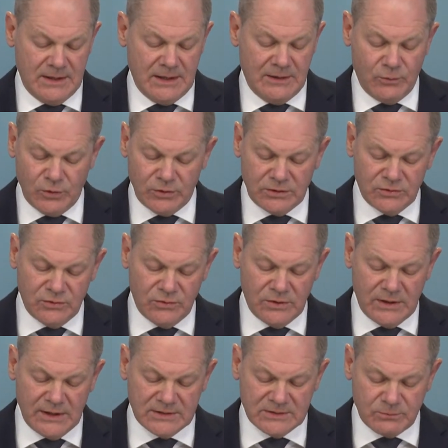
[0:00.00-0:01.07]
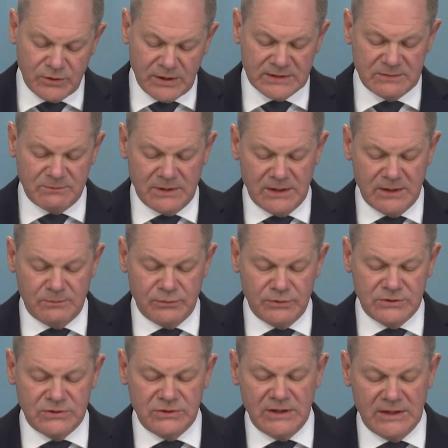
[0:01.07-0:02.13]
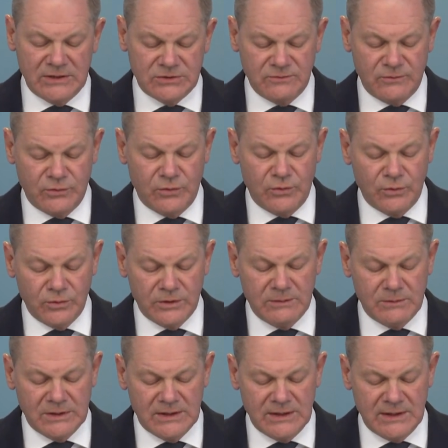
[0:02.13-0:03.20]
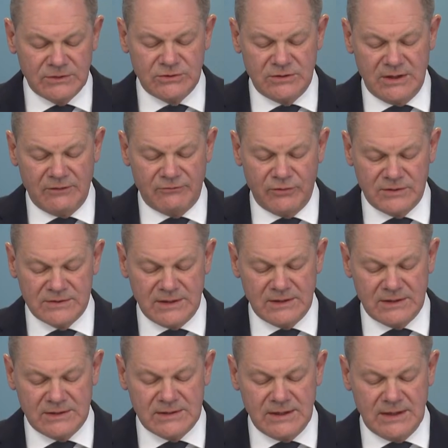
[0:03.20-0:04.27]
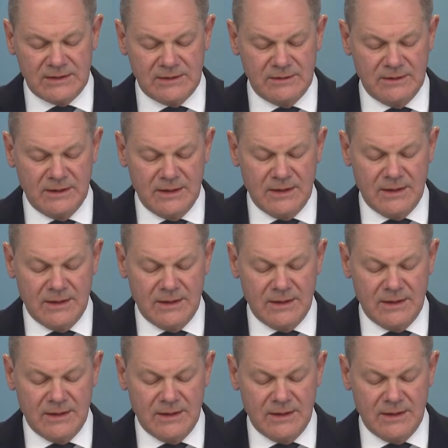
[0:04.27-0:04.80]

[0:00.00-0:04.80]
I want to express my appreciation for all the mediation efforts undertaken